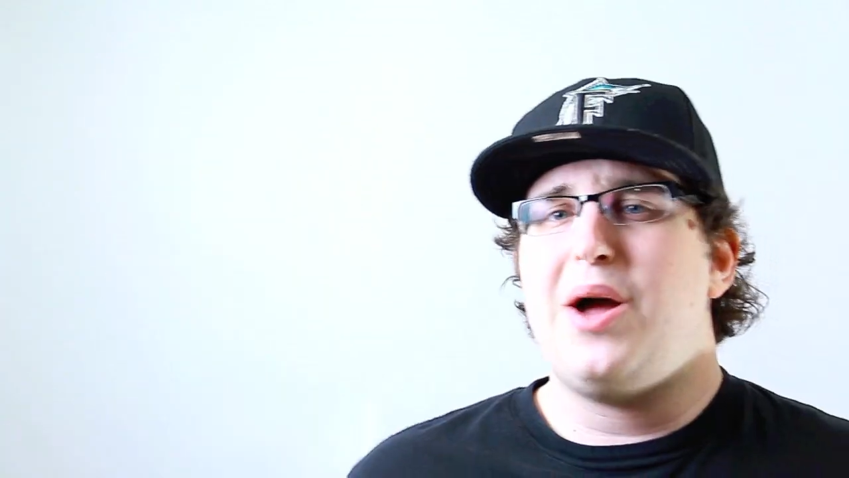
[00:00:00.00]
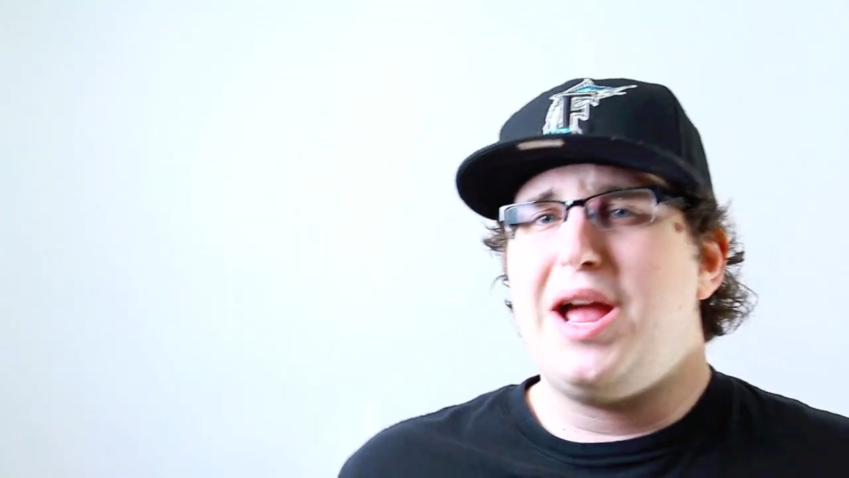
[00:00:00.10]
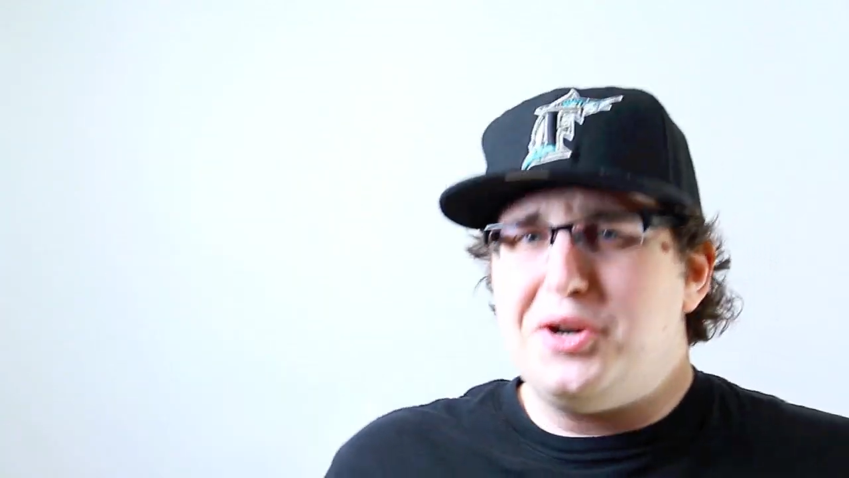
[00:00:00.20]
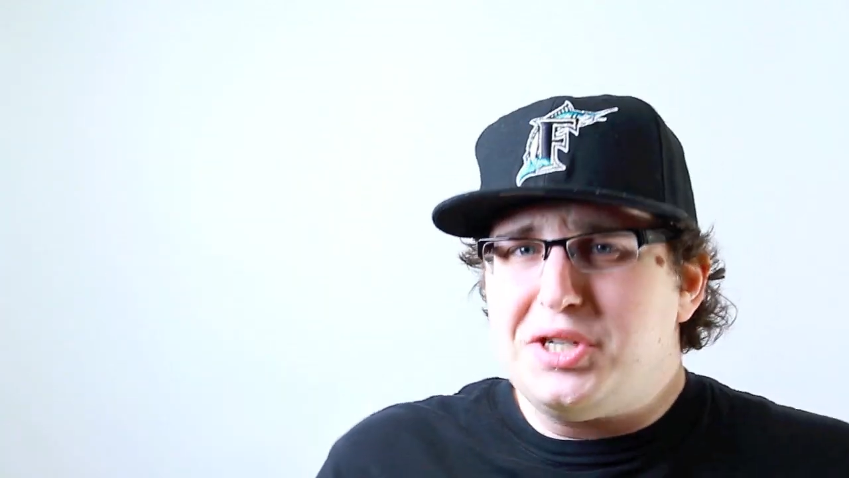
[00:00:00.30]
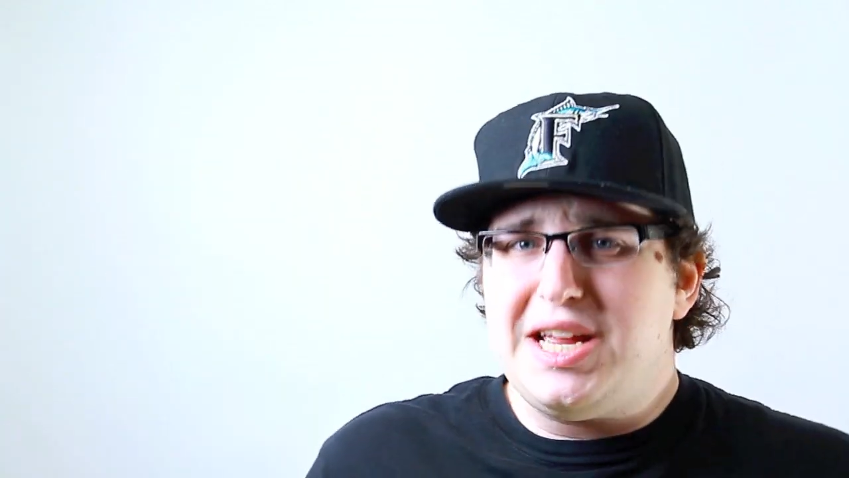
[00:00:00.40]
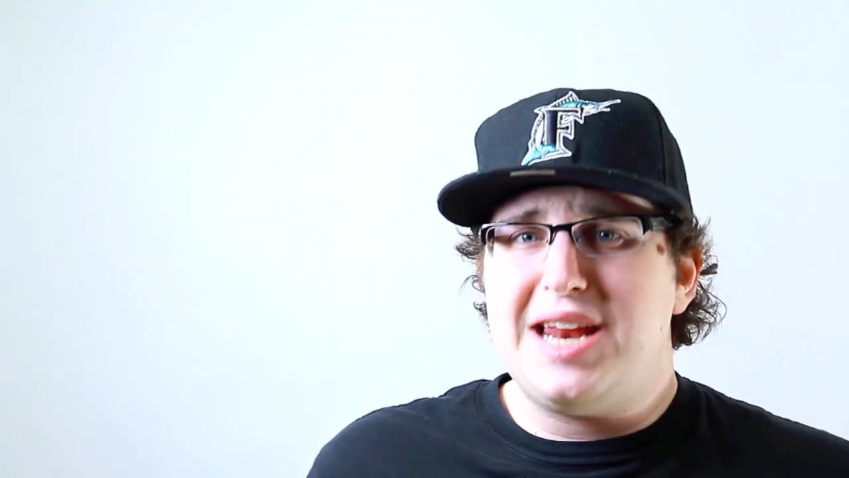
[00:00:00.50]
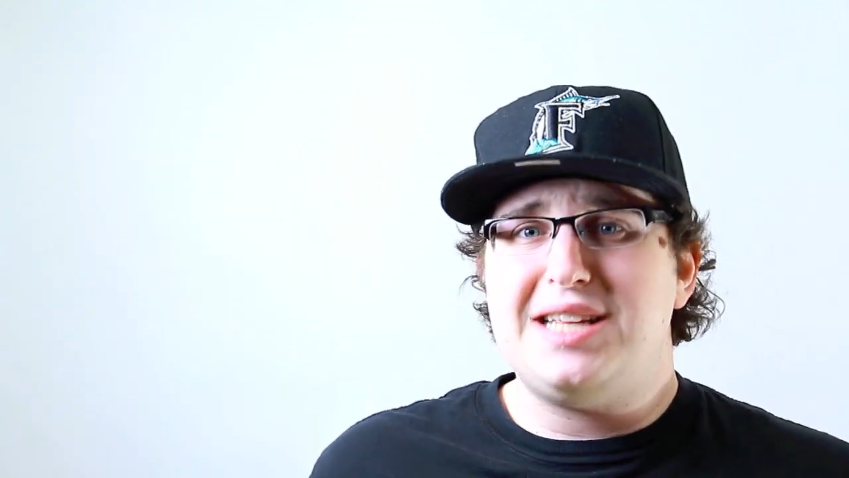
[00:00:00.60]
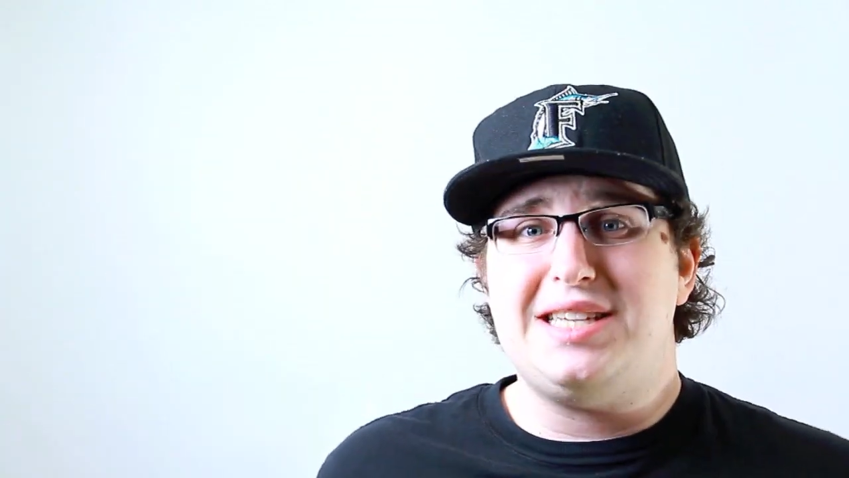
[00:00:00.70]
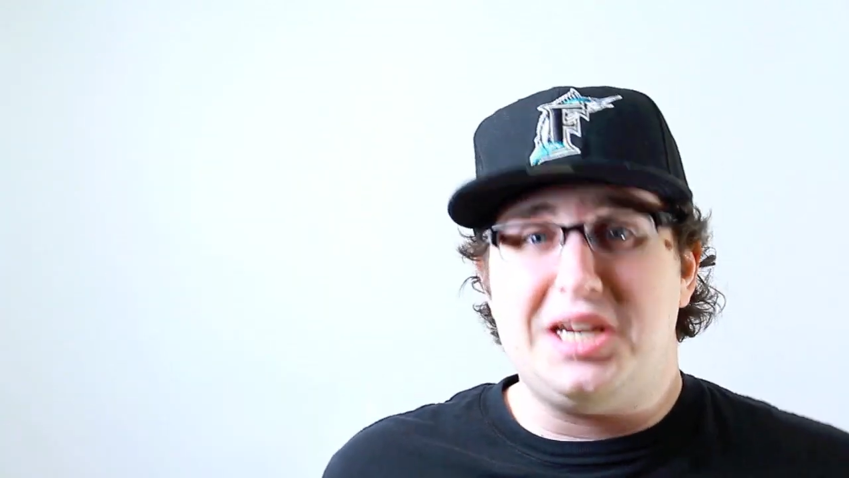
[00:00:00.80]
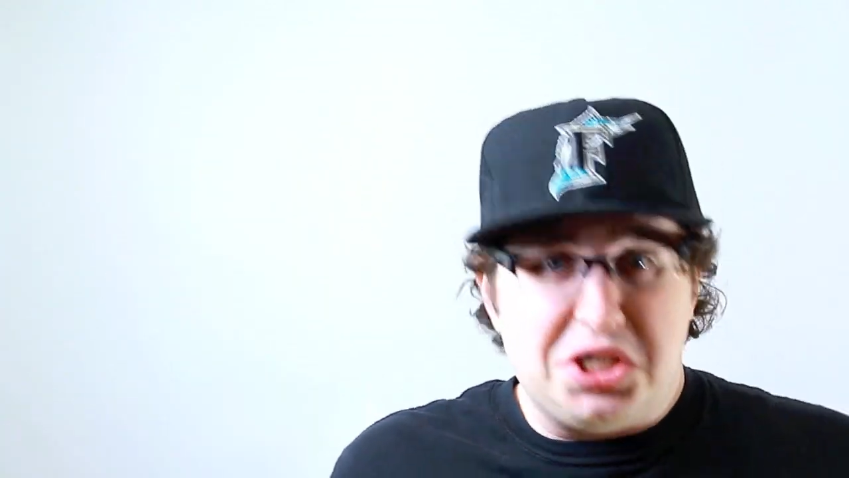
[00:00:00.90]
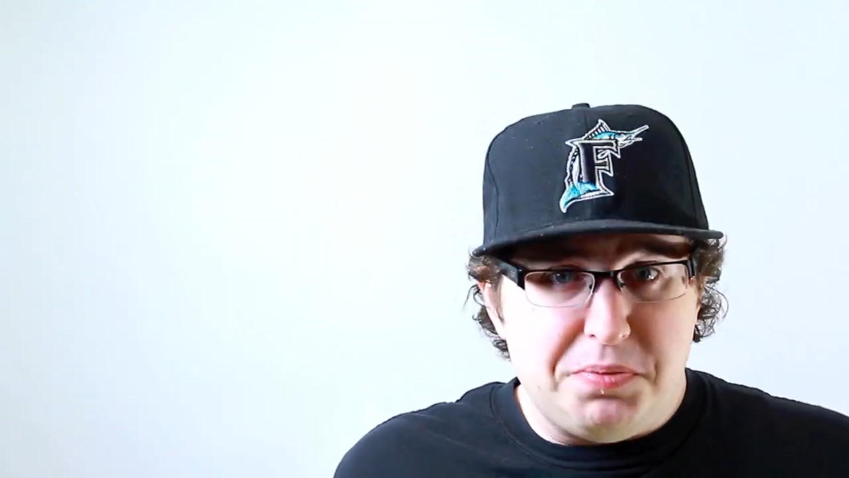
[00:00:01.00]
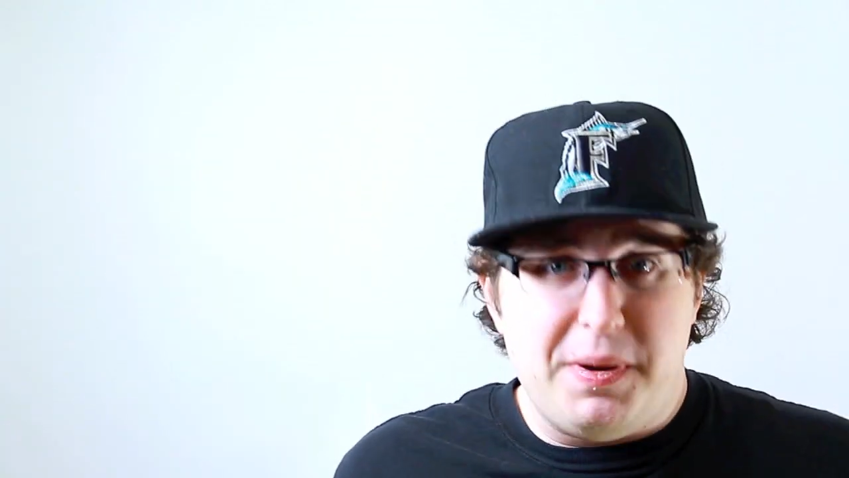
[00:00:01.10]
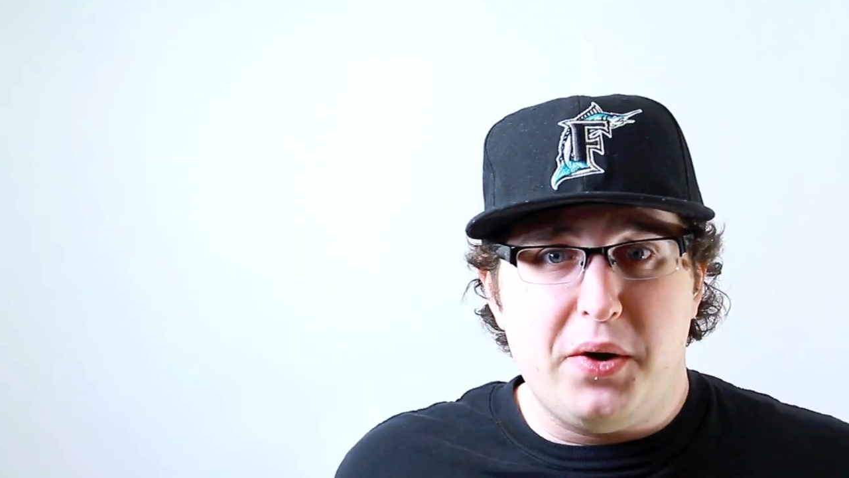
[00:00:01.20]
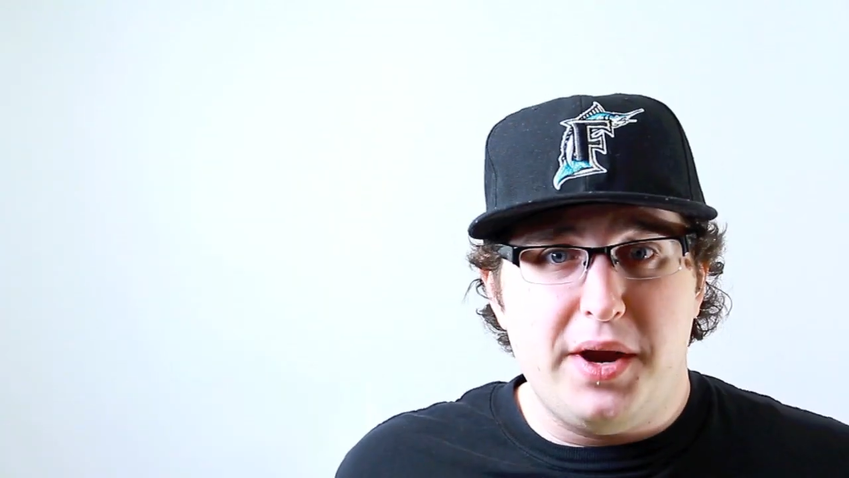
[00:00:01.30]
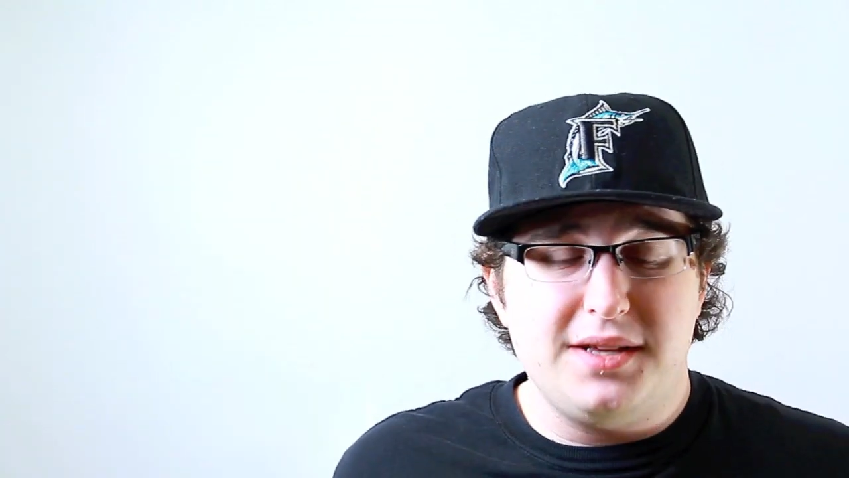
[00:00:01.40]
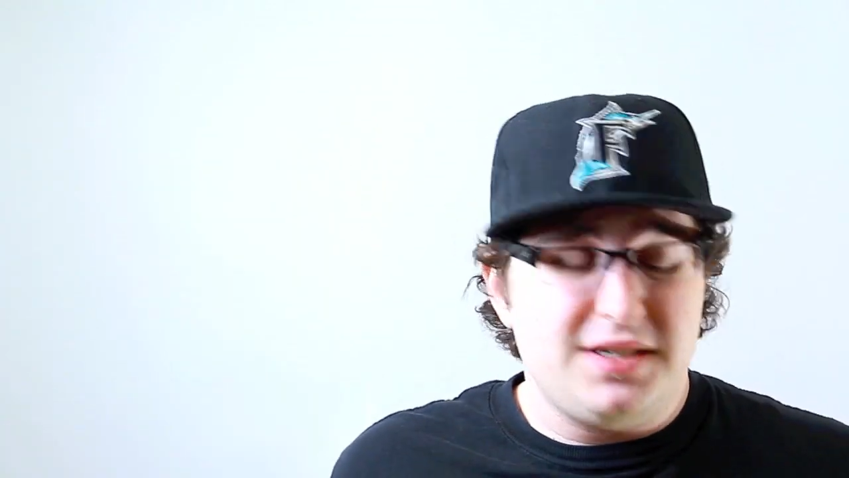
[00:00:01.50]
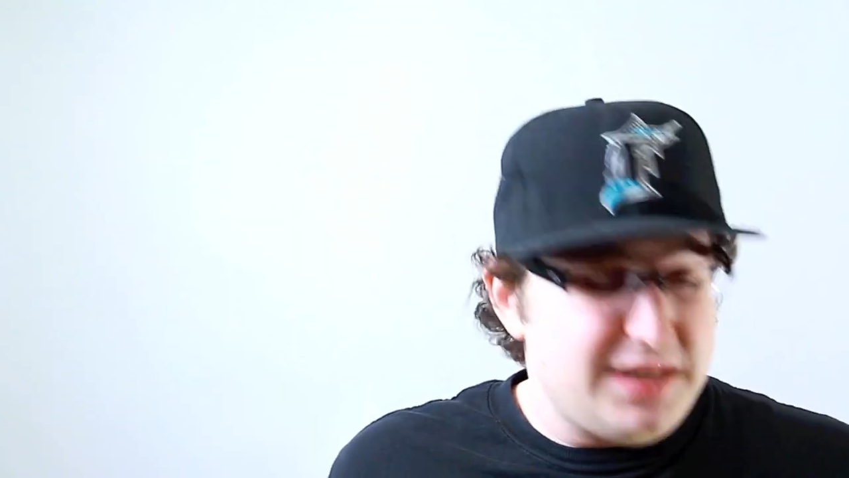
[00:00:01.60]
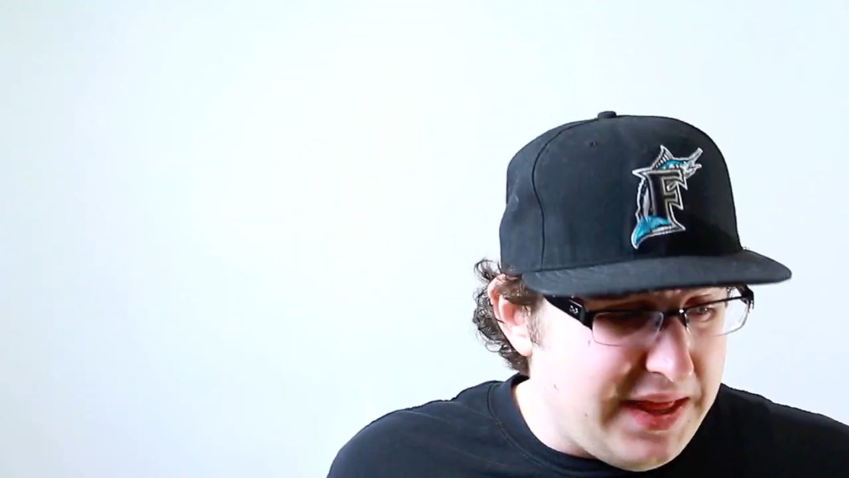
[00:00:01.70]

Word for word: Now, I understand it's an experience